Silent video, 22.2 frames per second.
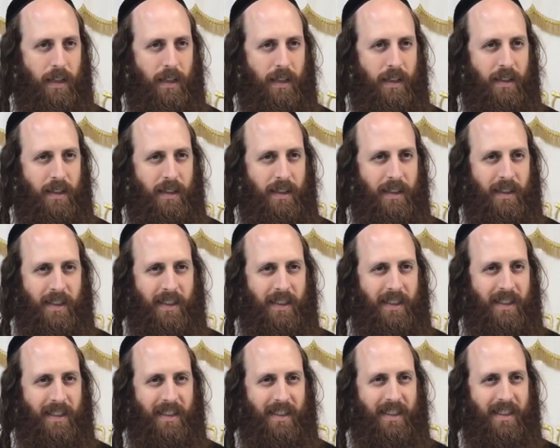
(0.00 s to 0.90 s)

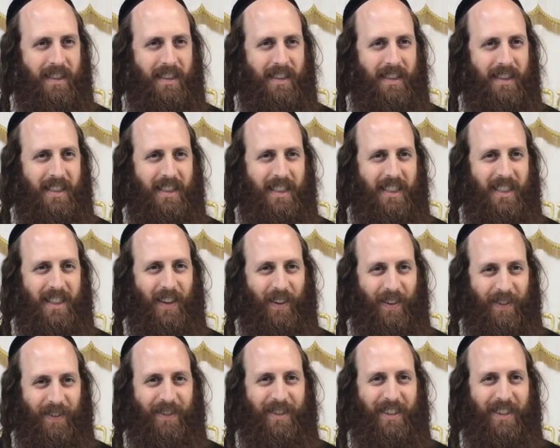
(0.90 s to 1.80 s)

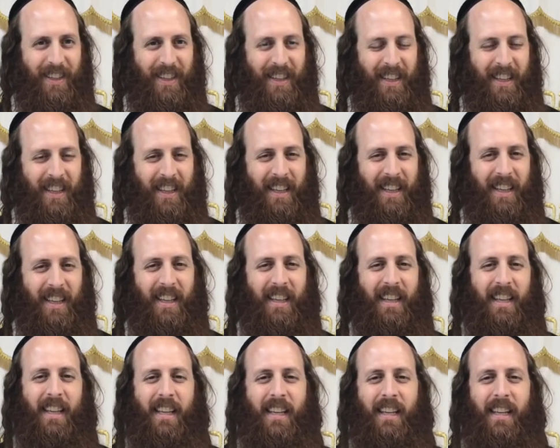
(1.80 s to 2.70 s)

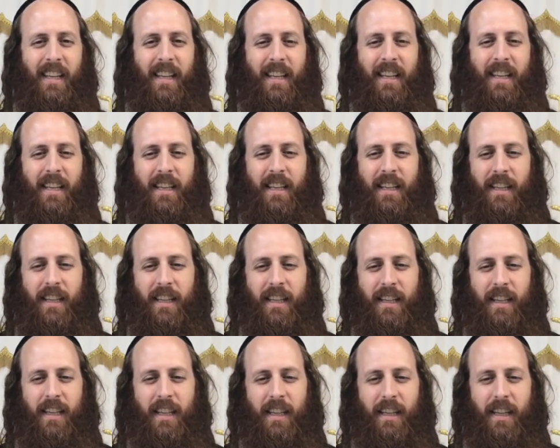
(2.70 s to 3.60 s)

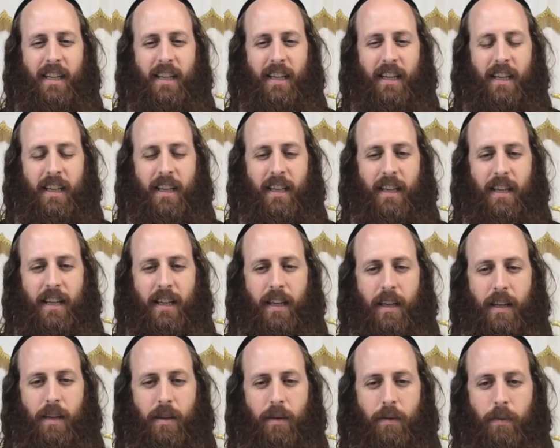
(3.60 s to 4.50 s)

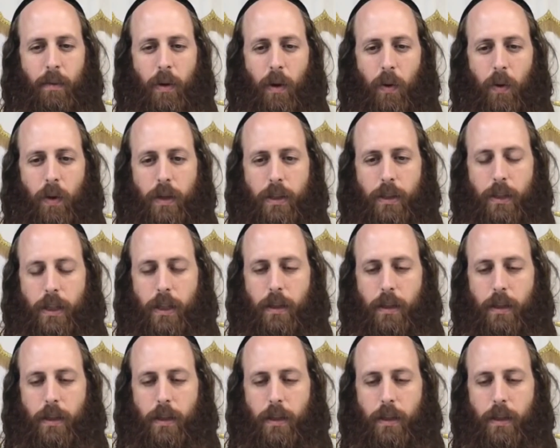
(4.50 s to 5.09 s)
(silence)